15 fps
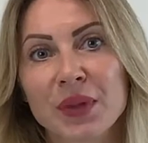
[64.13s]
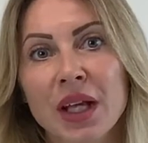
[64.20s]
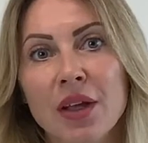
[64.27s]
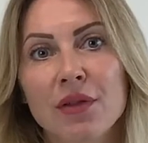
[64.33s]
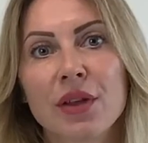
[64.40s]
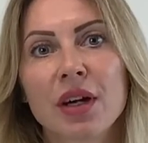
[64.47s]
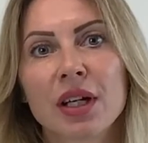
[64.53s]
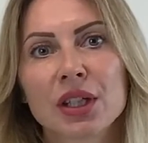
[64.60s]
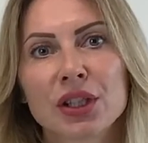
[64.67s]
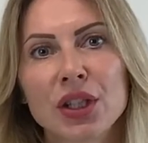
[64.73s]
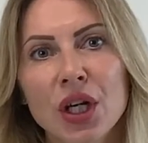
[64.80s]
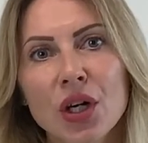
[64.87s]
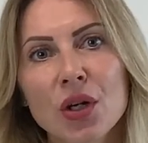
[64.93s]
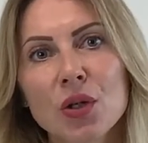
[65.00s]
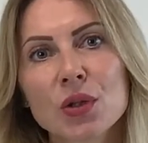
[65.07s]
There are
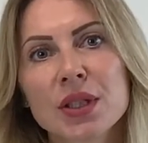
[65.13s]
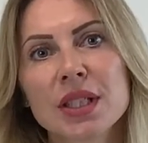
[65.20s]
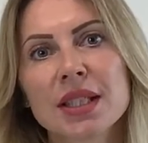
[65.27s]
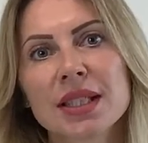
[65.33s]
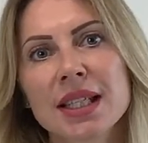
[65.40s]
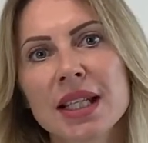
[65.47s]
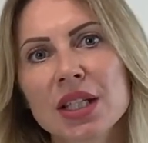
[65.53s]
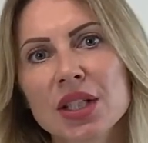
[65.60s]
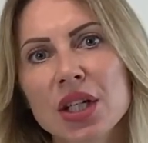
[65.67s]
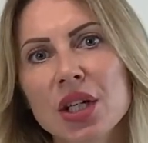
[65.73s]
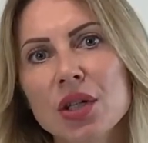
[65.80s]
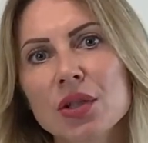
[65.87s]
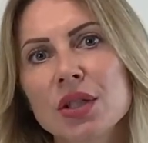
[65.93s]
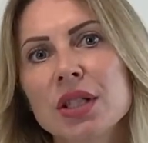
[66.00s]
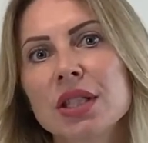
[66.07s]
dozens and
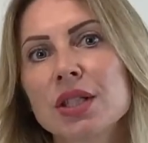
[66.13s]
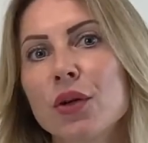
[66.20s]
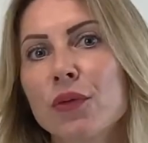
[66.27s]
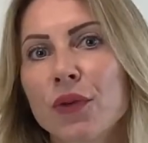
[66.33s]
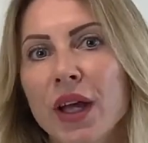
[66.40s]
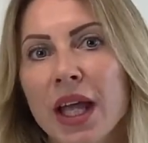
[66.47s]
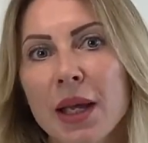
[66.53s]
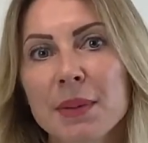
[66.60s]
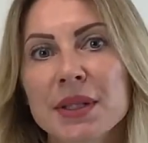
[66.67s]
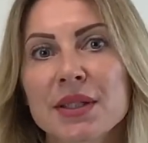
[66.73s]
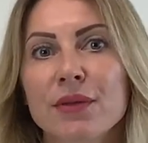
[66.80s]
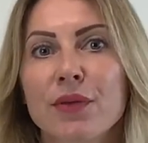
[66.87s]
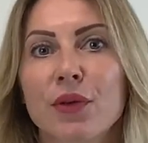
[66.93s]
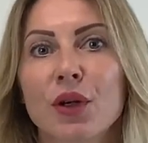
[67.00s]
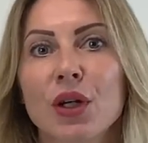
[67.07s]
dozens of apps
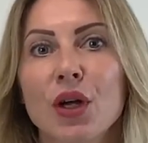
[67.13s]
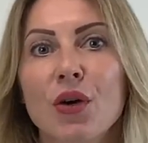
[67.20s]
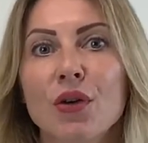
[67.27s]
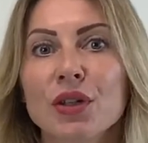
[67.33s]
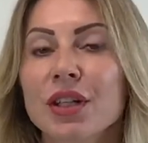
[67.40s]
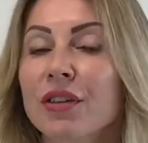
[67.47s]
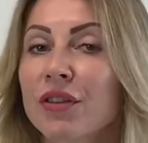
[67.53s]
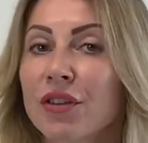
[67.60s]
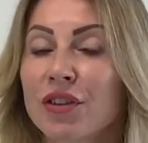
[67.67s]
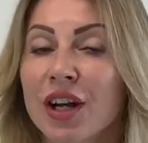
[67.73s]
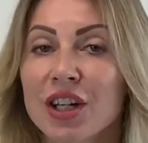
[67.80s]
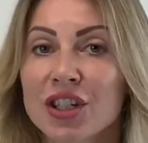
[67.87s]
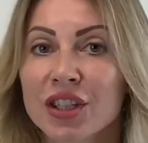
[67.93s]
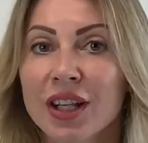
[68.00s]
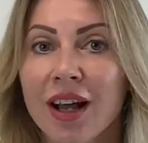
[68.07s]
for learning the
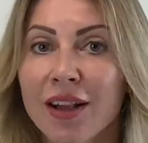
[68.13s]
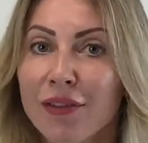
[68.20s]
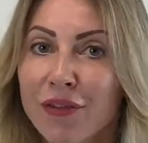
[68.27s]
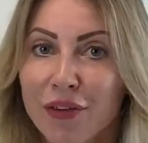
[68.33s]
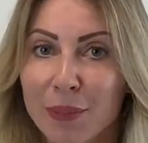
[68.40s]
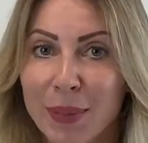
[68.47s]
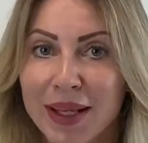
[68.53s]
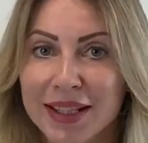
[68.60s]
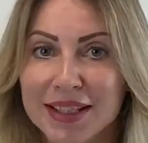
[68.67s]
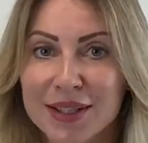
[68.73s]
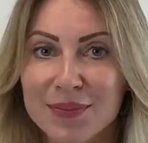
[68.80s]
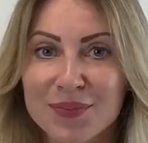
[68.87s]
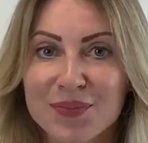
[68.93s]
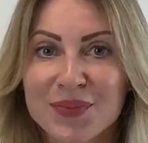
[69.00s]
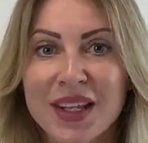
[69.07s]
Russian alphabet.
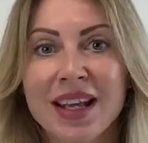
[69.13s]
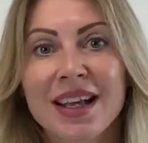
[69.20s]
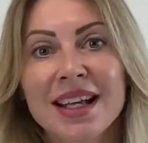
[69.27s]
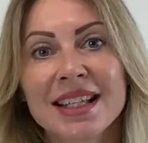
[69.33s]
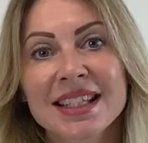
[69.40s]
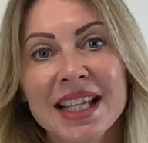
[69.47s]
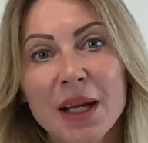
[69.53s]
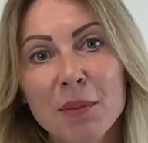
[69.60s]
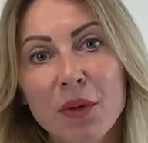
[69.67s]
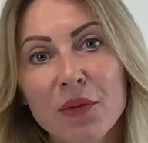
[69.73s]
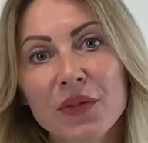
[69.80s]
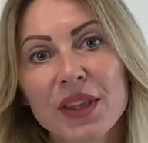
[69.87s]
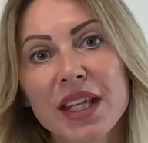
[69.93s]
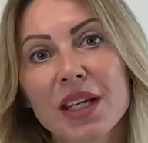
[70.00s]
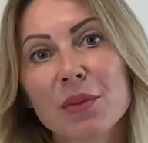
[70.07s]
Some
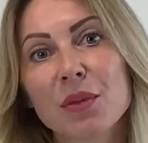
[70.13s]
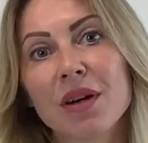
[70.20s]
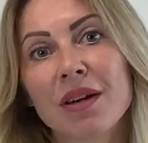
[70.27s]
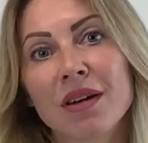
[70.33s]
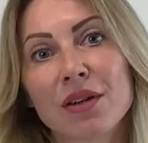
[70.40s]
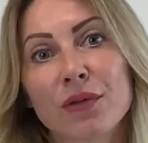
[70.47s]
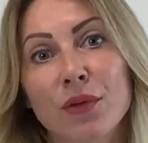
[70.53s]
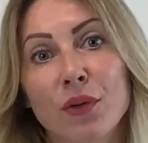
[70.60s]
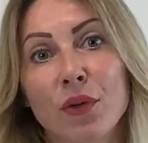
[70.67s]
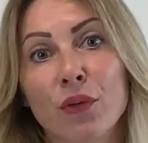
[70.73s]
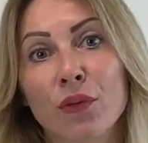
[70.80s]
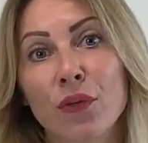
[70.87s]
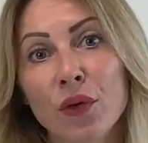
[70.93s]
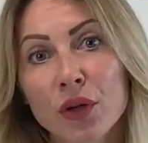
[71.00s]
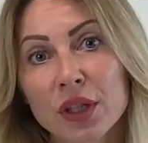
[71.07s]
of them are for
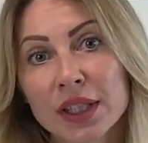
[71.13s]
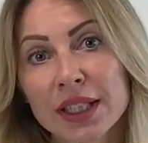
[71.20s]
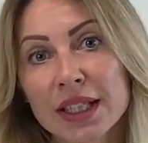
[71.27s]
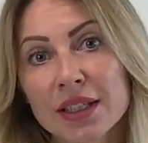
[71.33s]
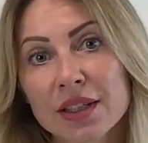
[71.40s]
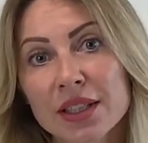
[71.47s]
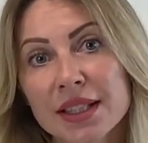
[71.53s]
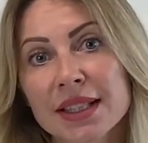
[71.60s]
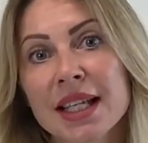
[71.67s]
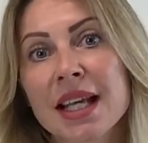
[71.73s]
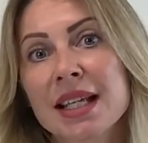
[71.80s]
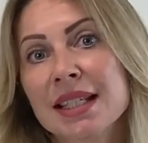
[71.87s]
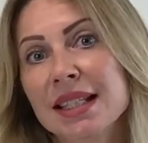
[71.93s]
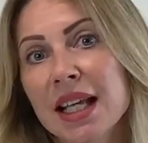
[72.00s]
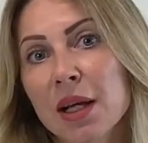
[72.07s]
foreigners,
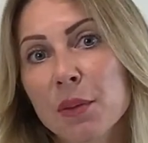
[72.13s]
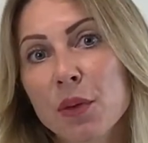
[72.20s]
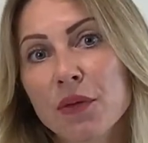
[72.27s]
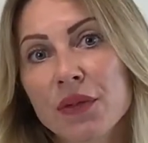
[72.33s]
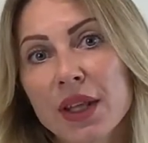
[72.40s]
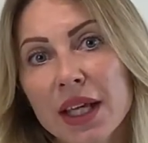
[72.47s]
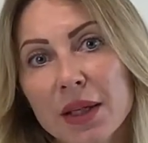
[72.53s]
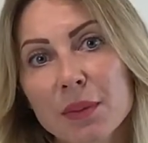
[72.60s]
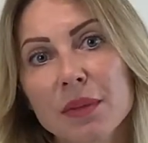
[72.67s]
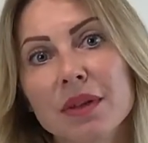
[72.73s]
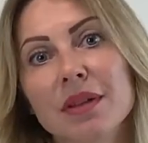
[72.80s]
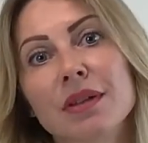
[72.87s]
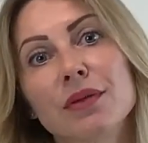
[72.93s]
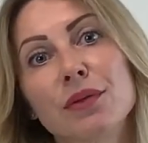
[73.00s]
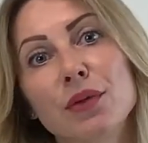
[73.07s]
some of them
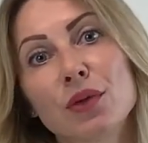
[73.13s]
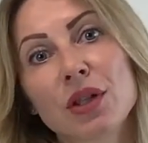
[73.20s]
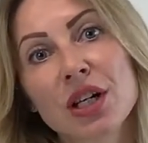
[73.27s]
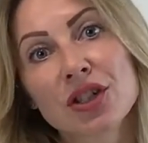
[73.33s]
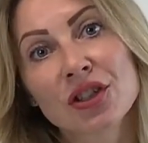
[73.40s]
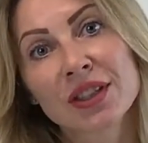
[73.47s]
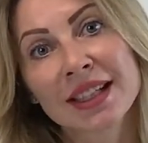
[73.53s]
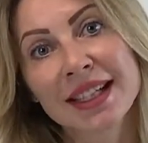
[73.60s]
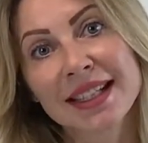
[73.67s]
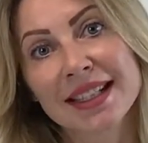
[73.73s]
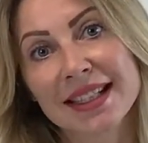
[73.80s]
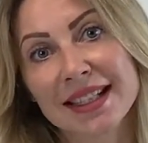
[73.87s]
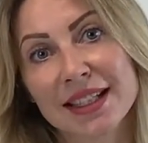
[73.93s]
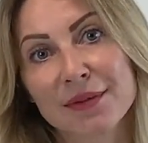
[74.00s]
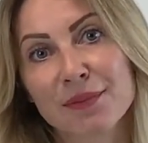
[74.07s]
are for Russian
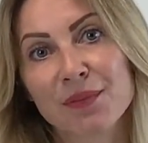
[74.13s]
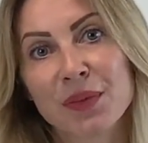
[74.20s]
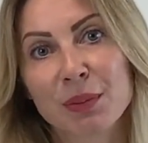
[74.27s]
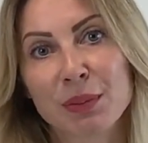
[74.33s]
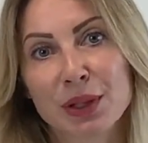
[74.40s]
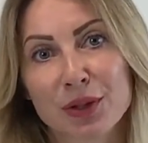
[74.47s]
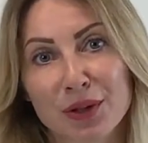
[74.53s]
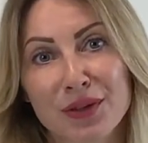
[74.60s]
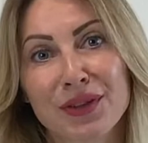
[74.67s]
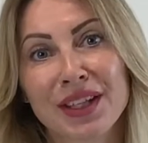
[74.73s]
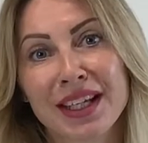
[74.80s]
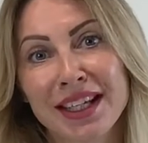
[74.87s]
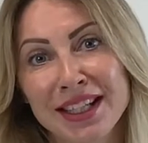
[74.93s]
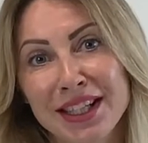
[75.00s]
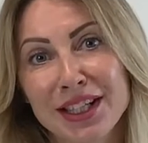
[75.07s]
kids, because
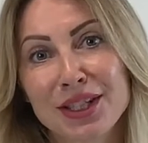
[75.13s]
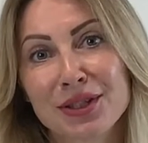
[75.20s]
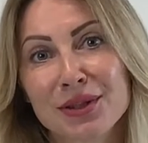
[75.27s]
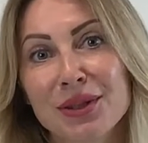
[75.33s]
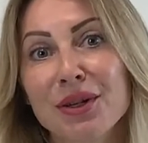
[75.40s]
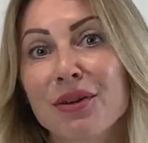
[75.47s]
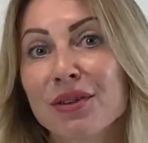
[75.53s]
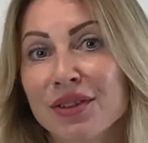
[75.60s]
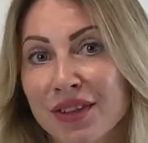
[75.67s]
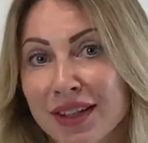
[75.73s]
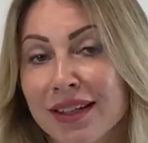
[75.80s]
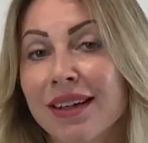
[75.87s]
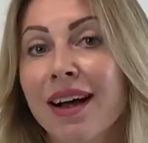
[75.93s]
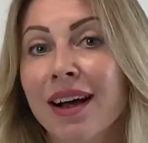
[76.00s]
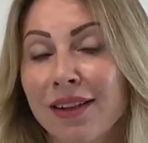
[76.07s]
they need to learn
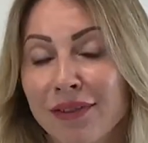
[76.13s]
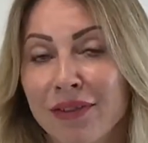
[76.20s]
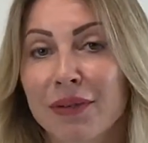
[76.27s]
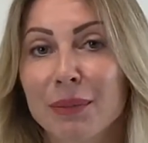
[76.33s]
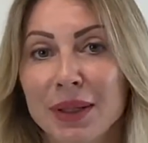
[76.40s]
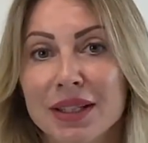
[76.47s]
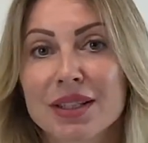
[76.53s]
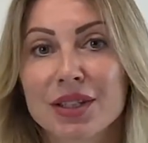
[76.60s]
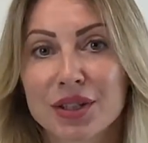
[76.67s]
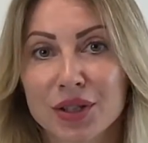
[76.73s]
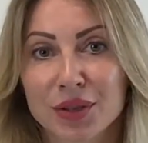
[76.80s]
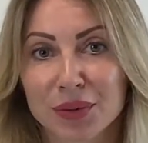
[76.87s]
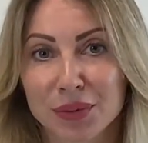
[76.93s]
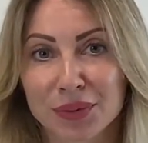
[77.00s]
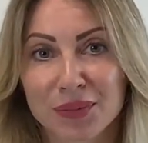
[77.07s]
the alphabet
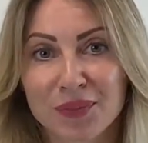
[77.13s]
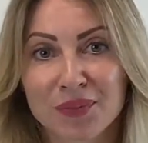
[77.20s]
too.